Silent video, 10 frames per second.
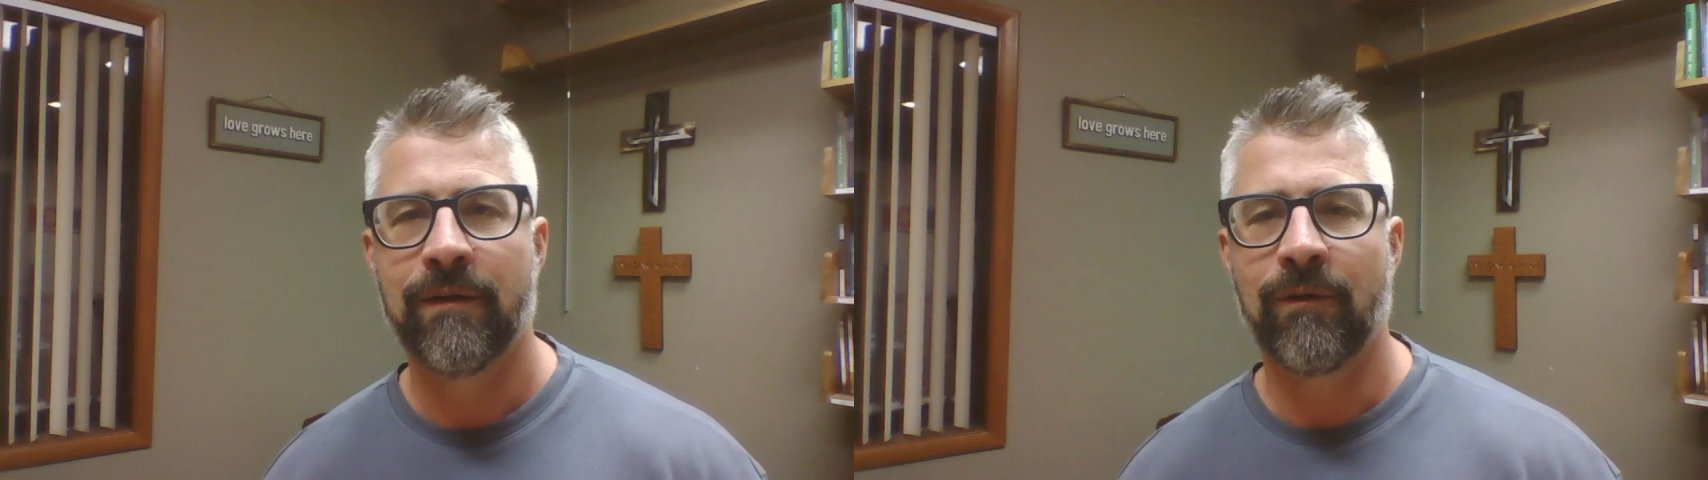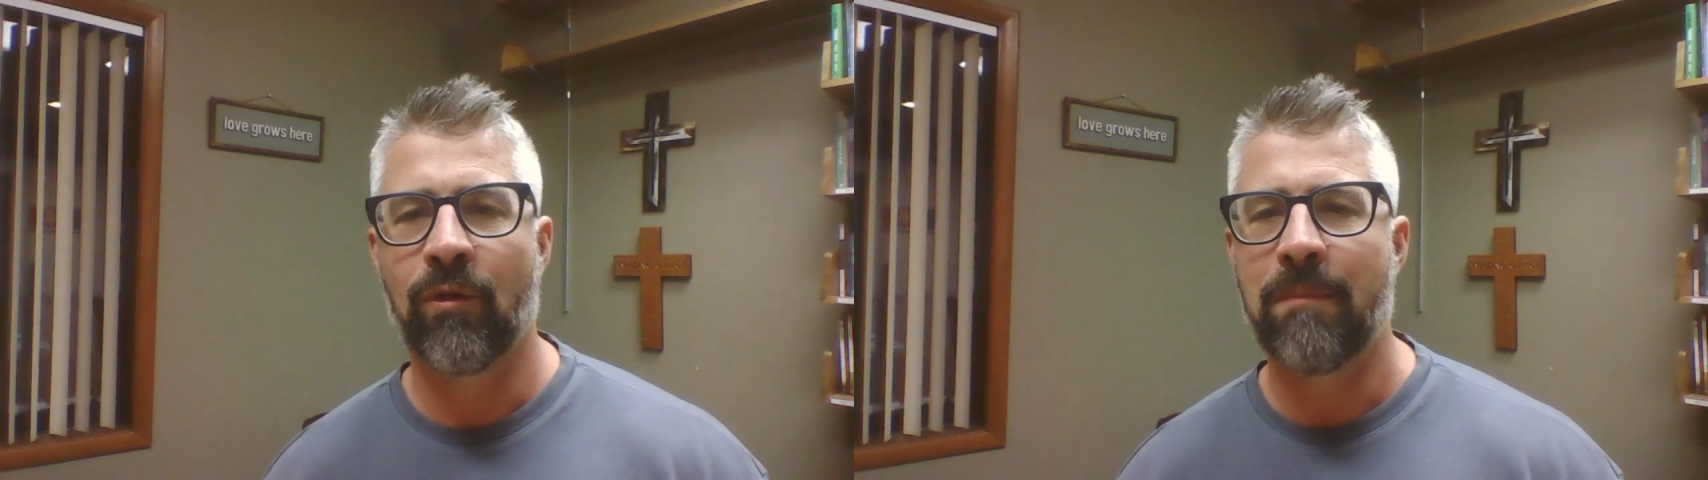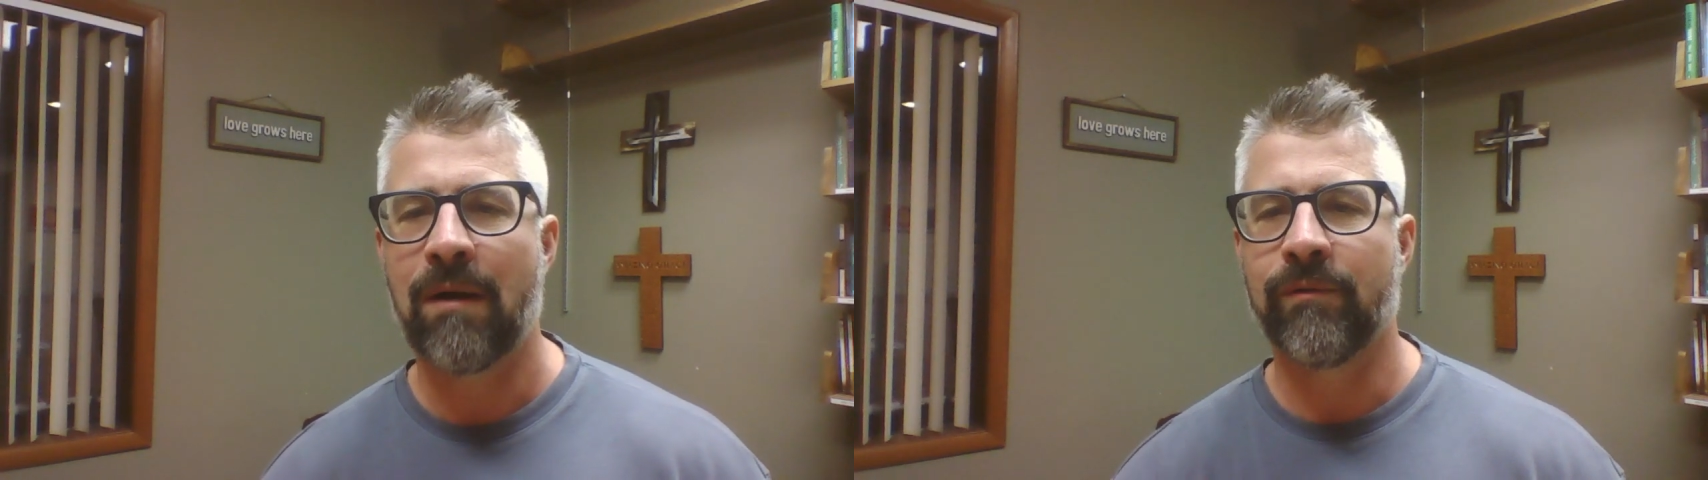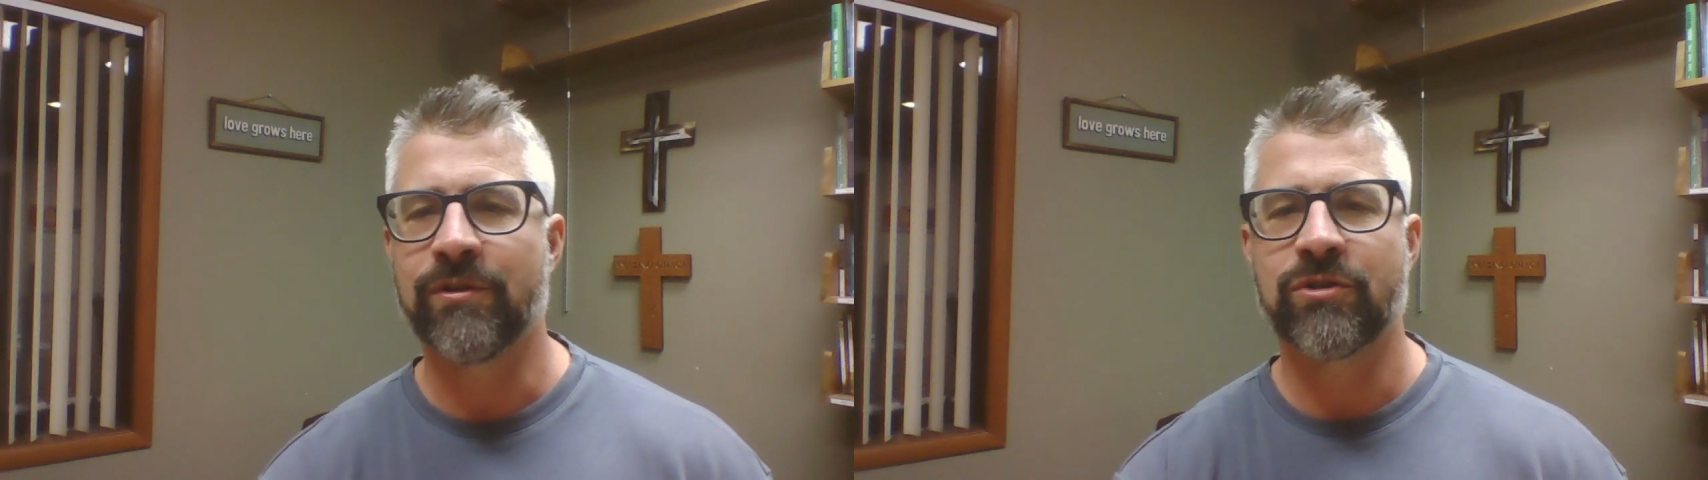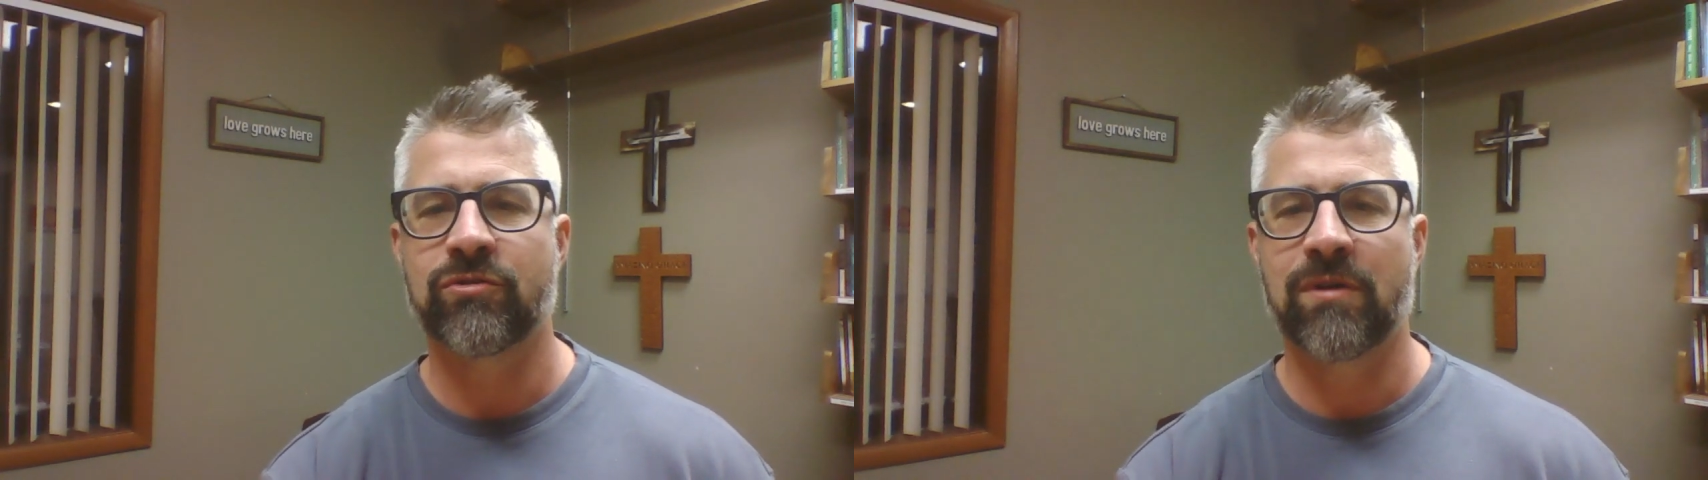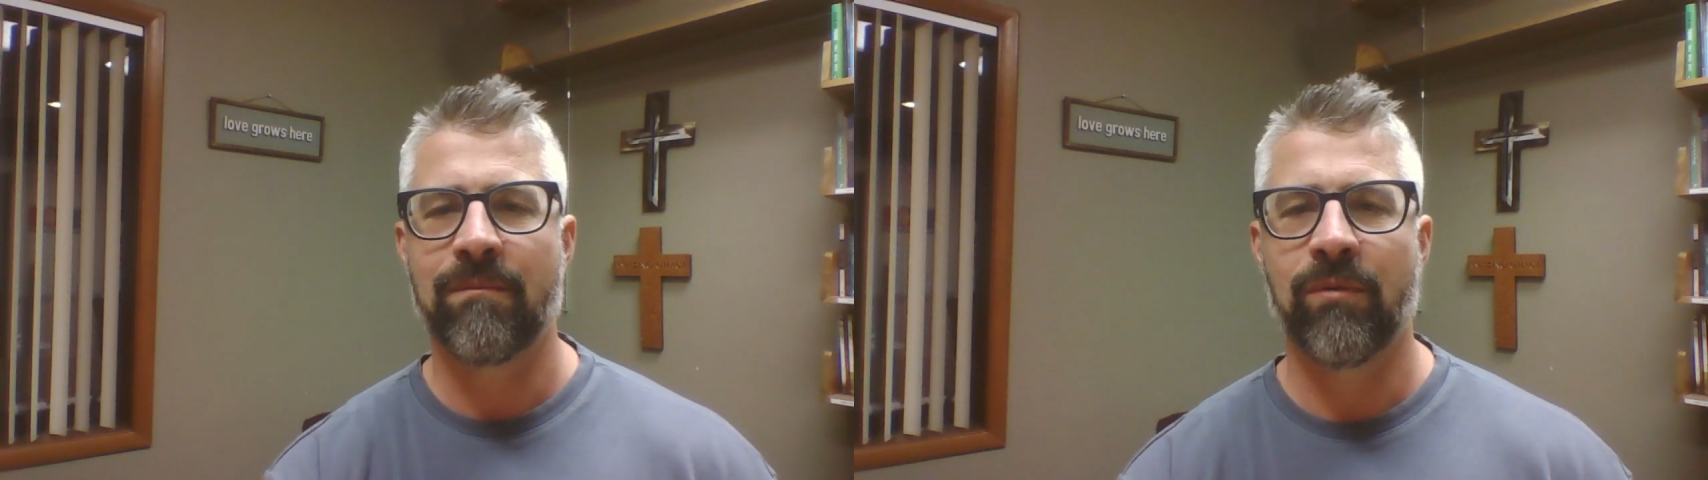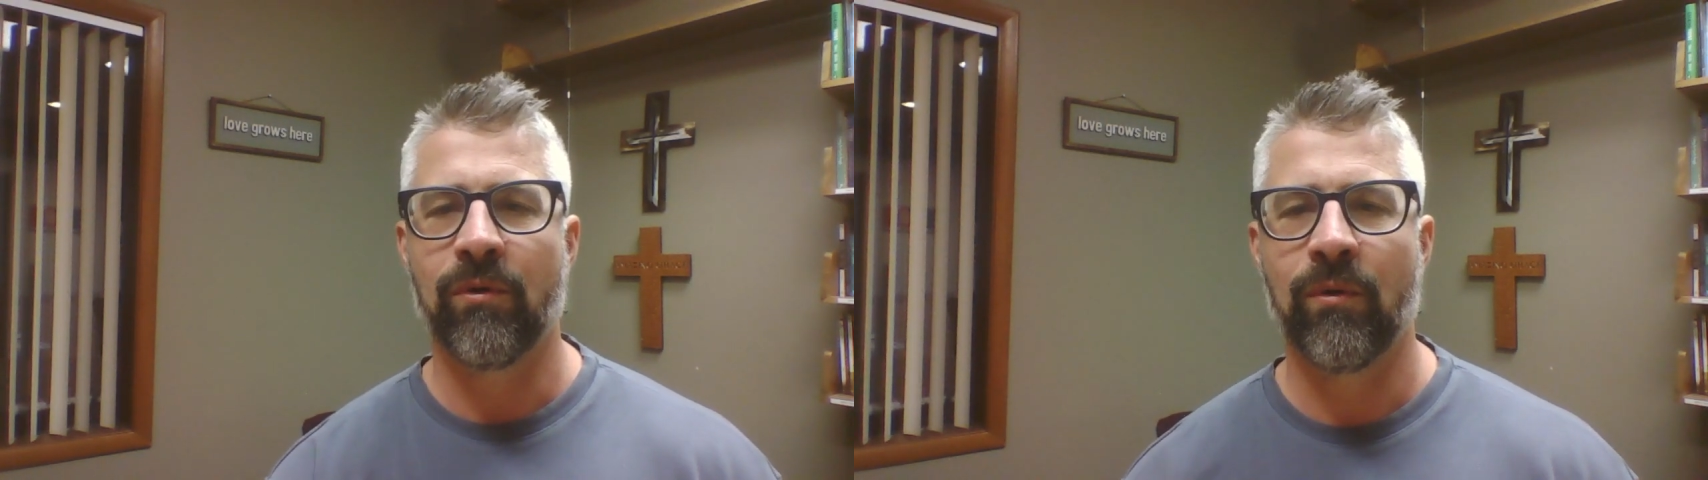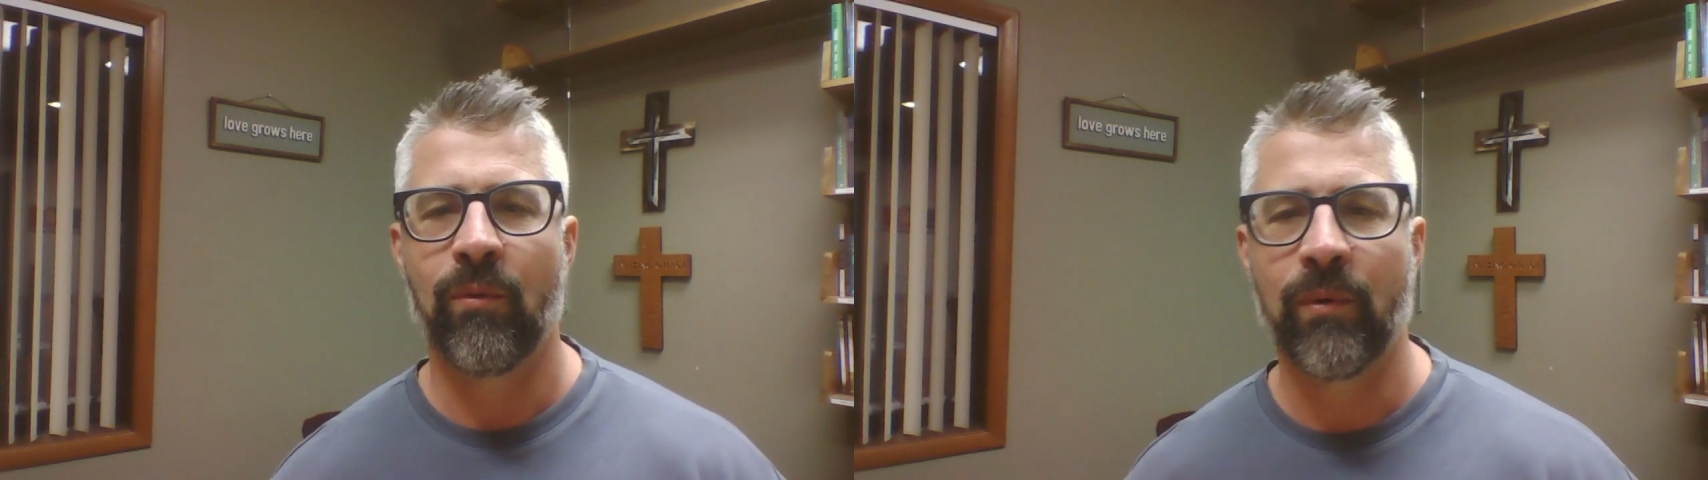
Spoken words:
though the mountains tremble